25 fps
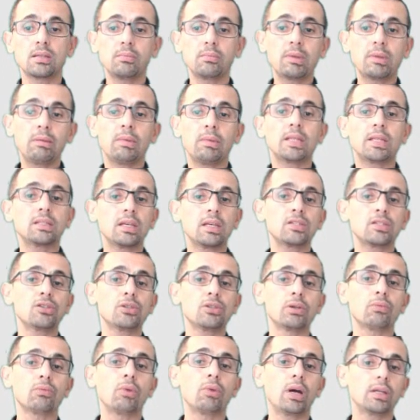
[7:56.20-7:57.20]
the
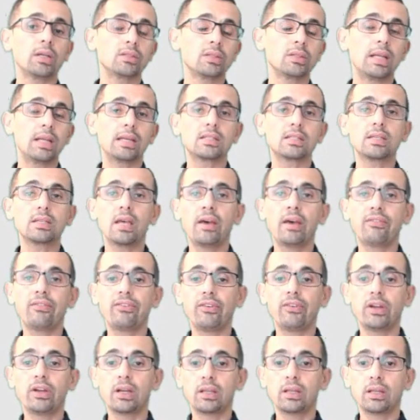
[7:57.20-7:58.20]
implementation requires less
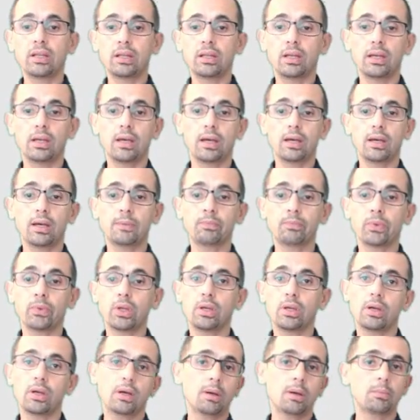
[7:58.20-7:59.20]
effort, and
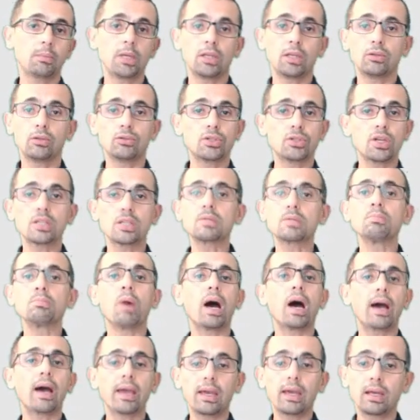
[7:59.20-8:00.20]
I mean, you just
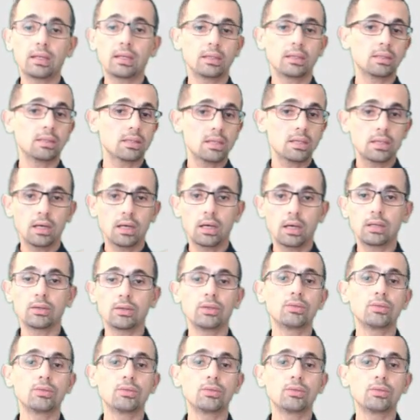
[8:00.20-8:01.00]
buy it and start